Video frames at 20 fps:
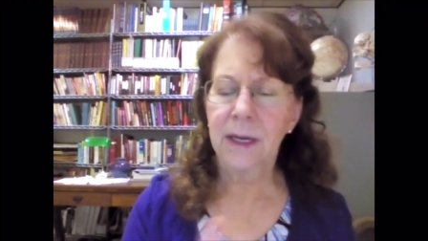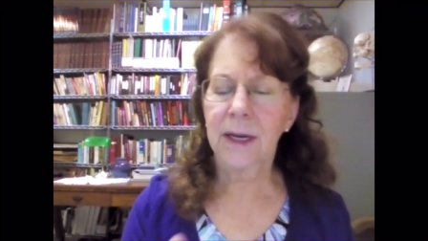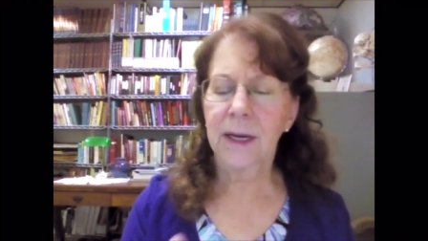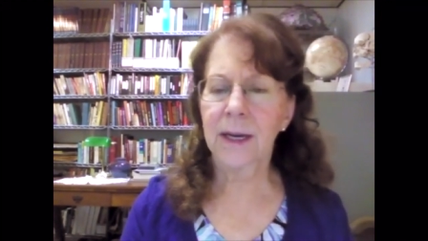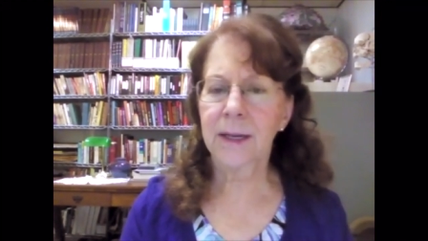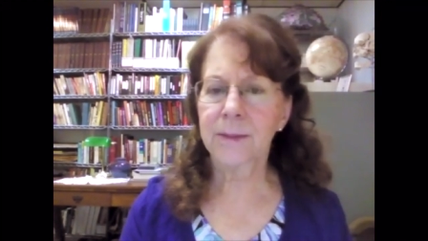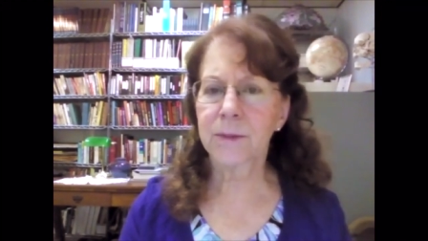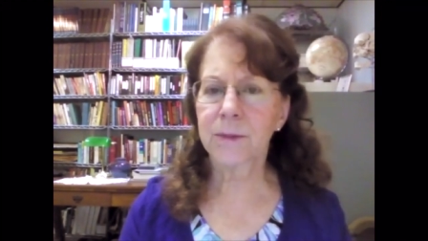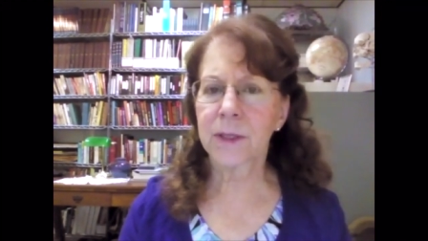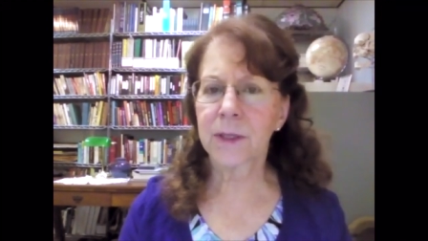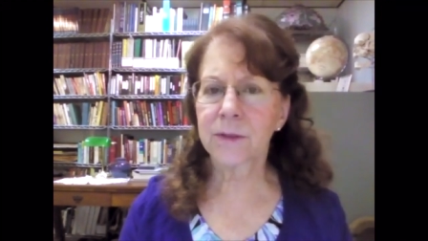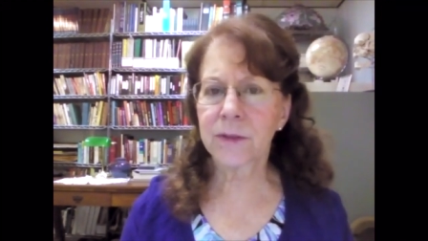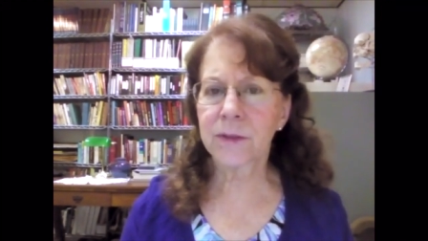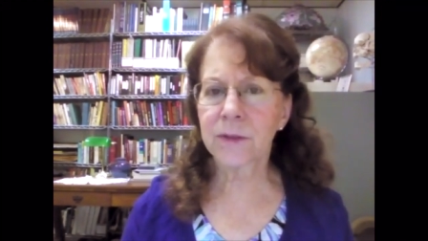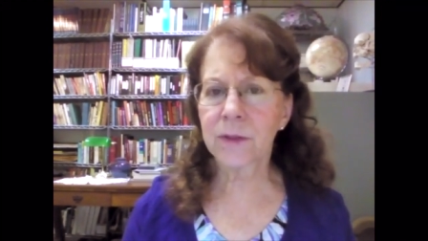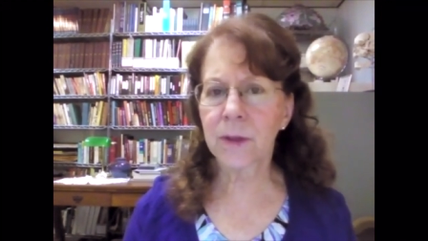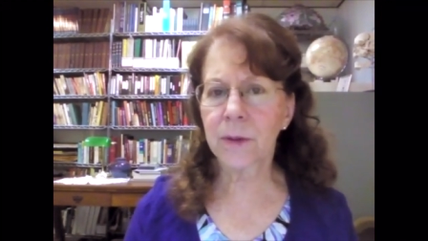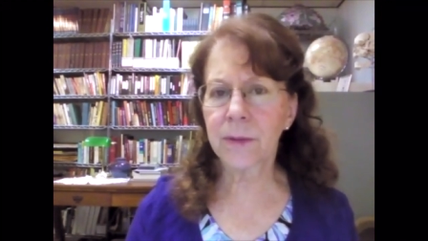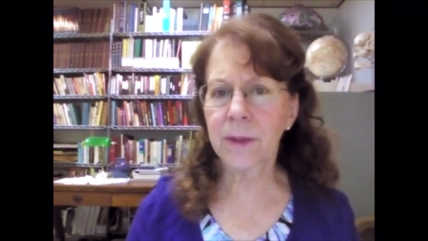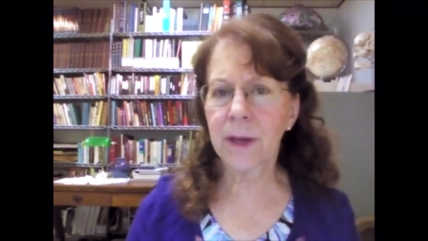um, and
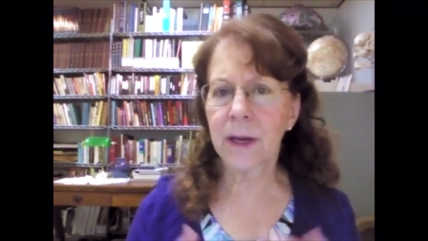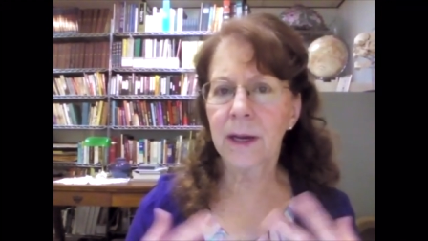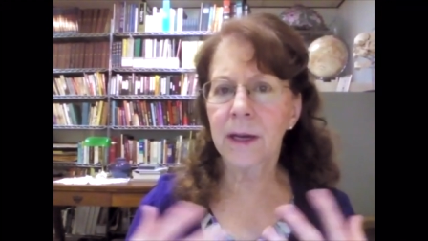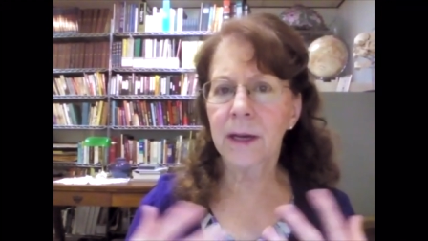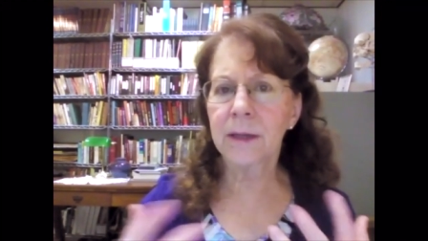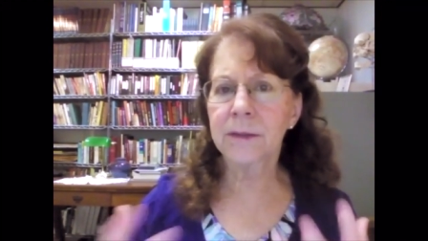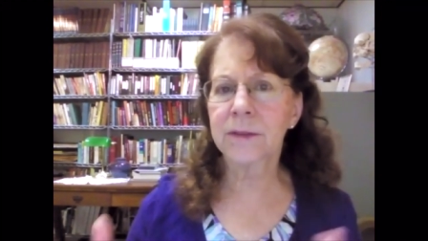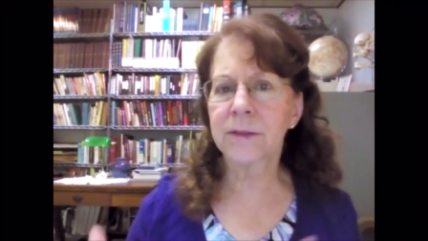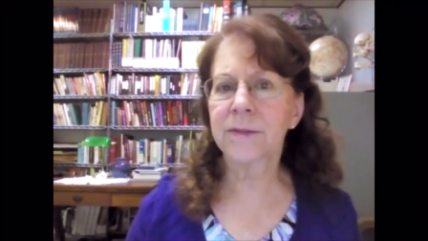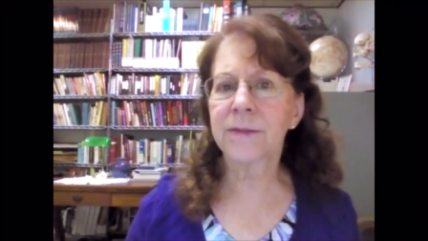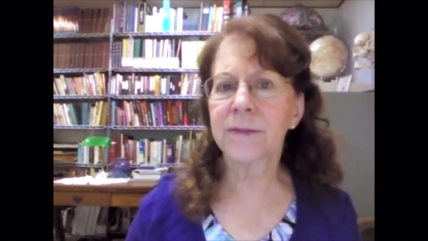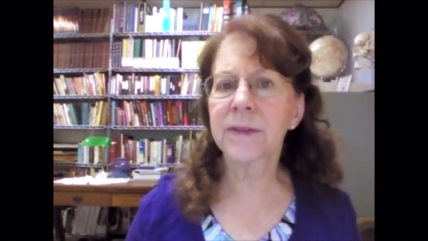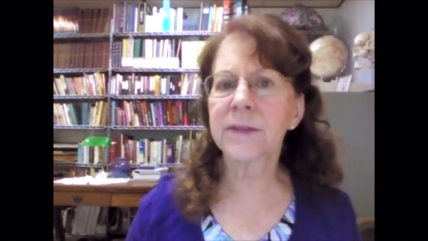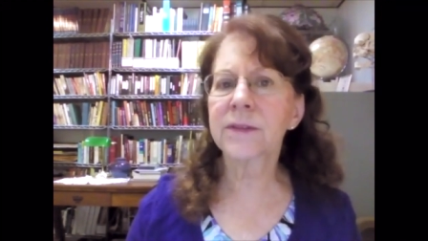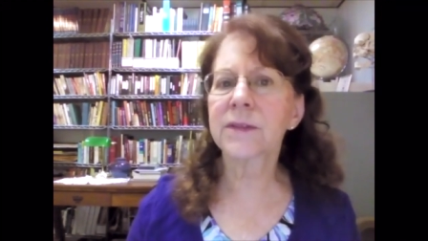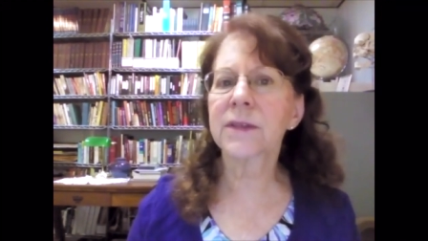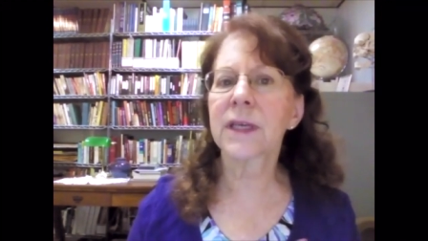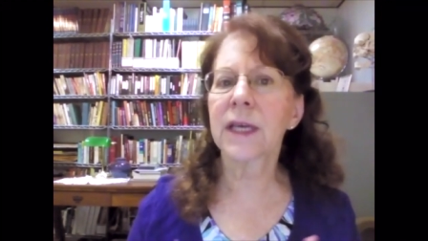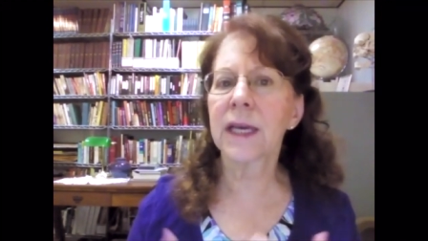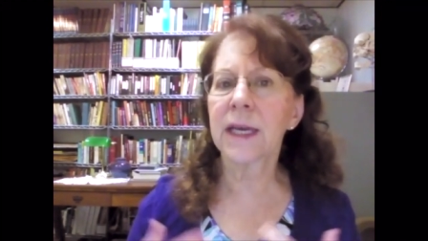so the, our
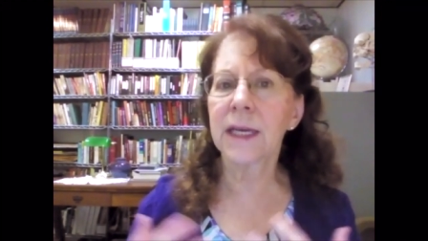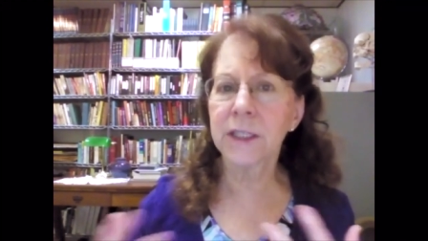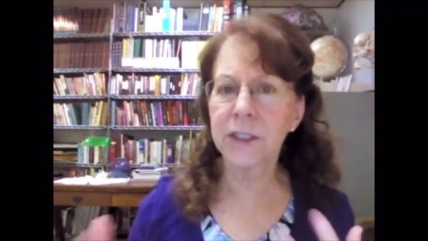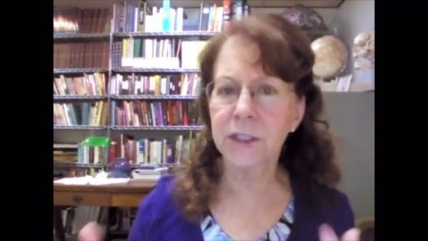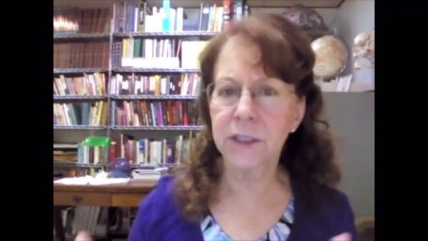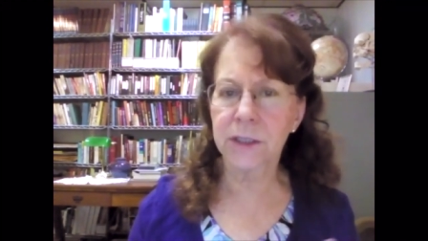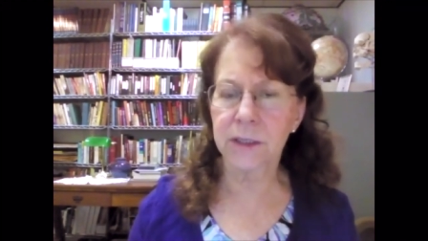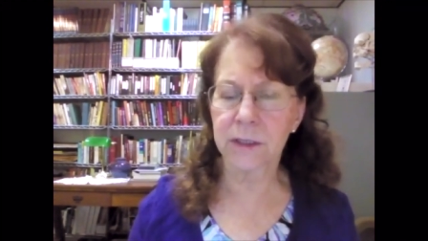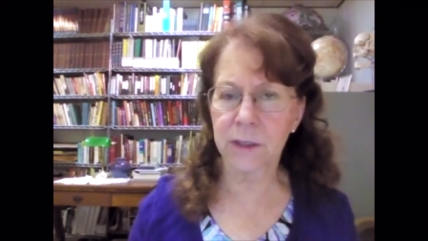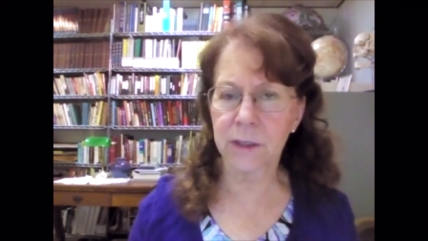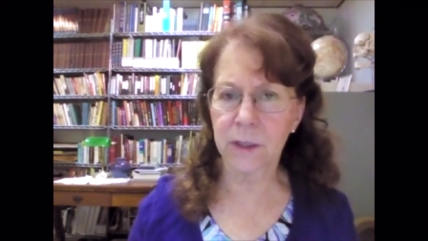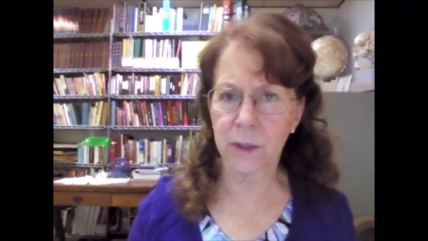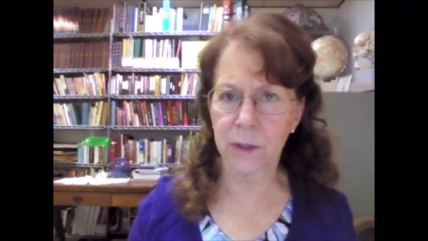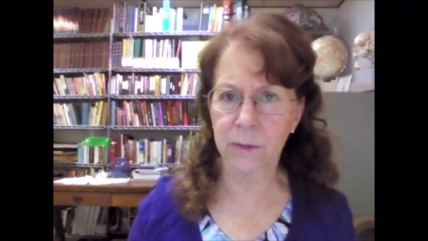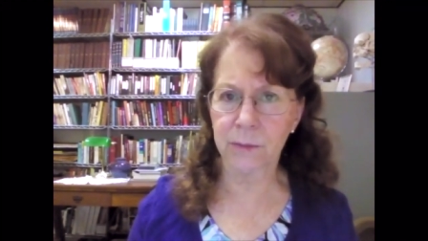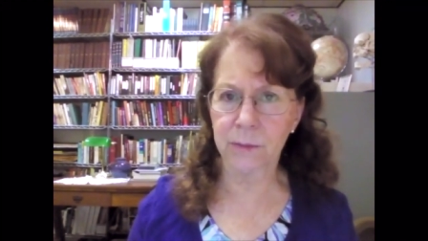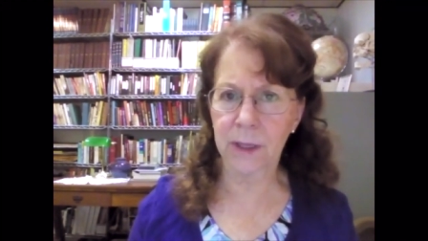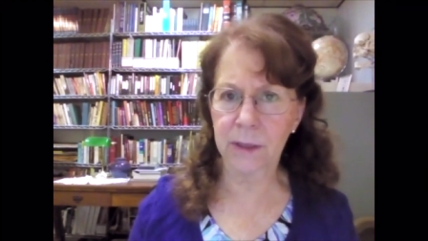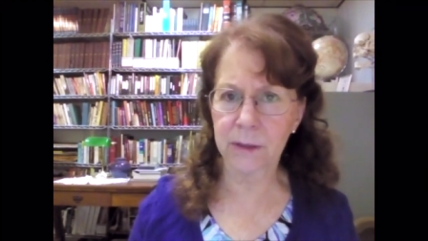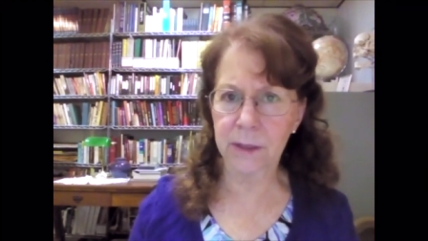sophistication
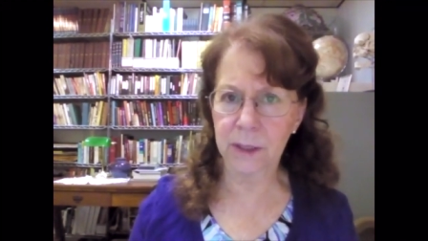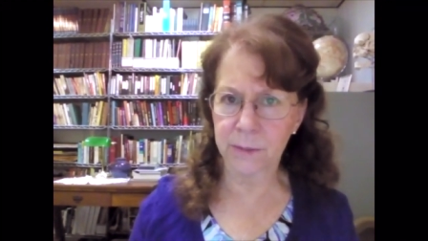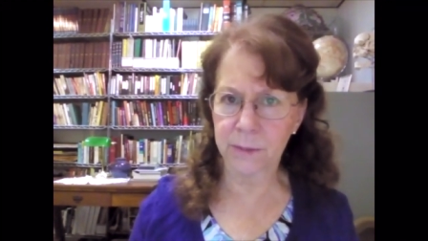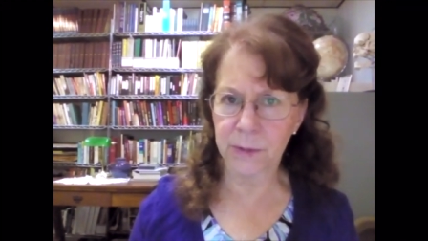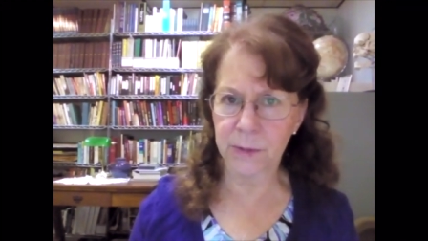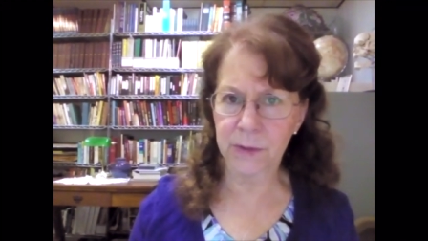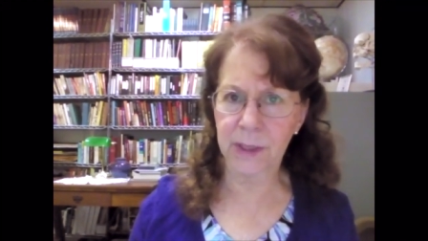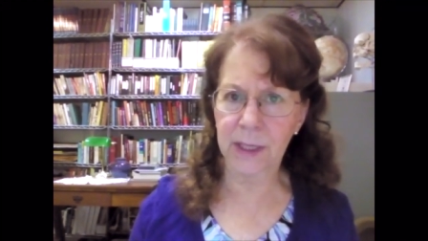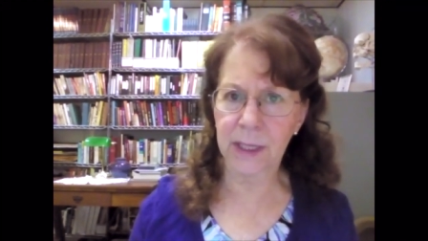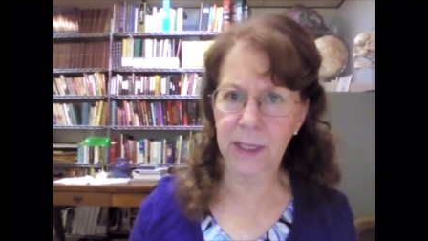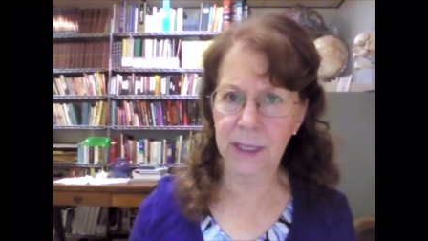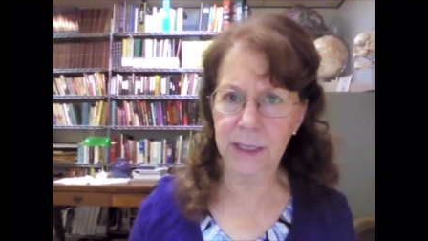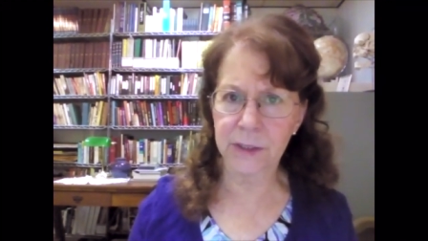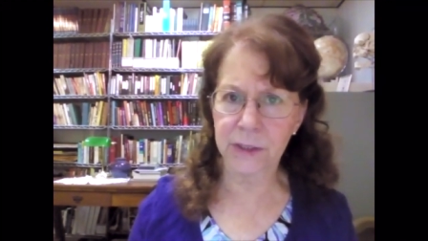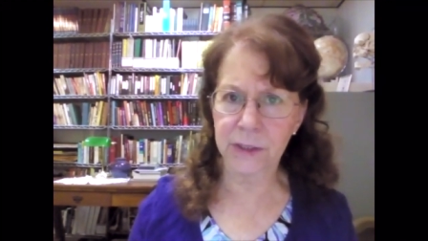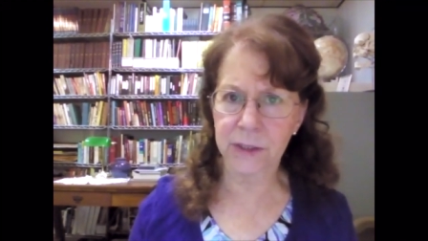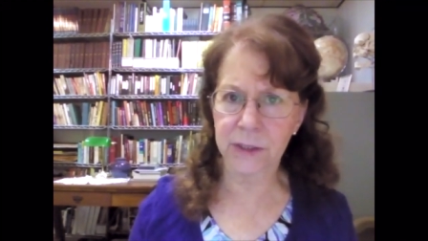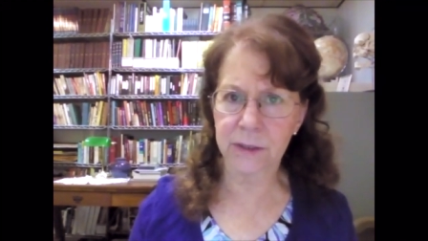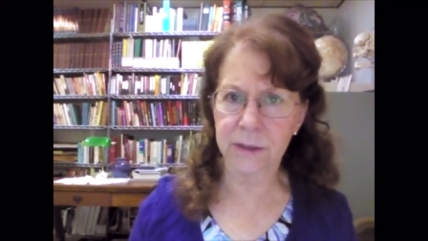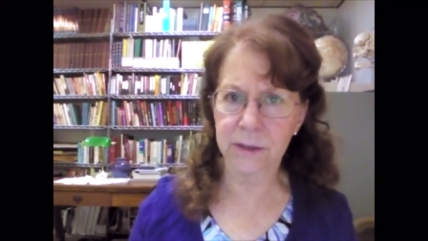around
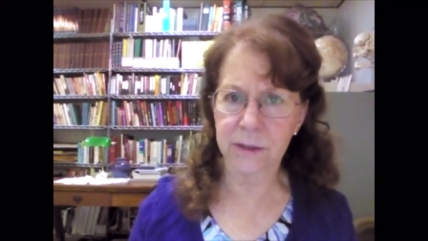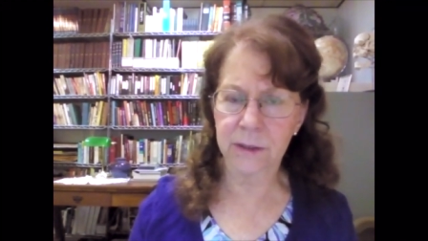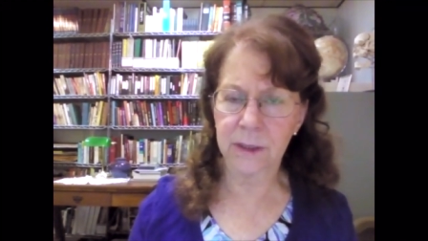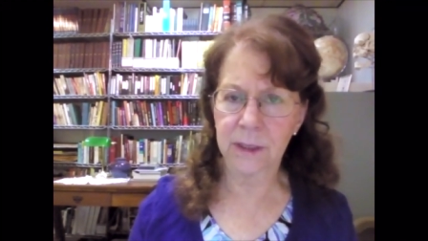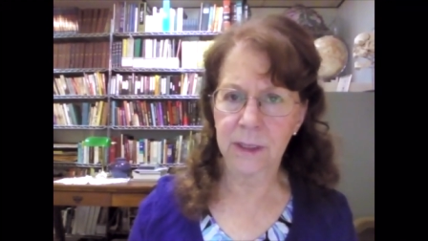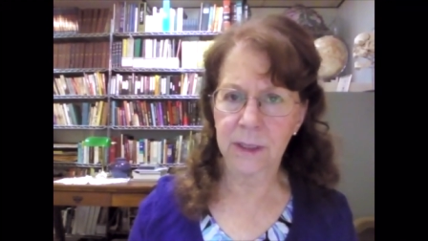communication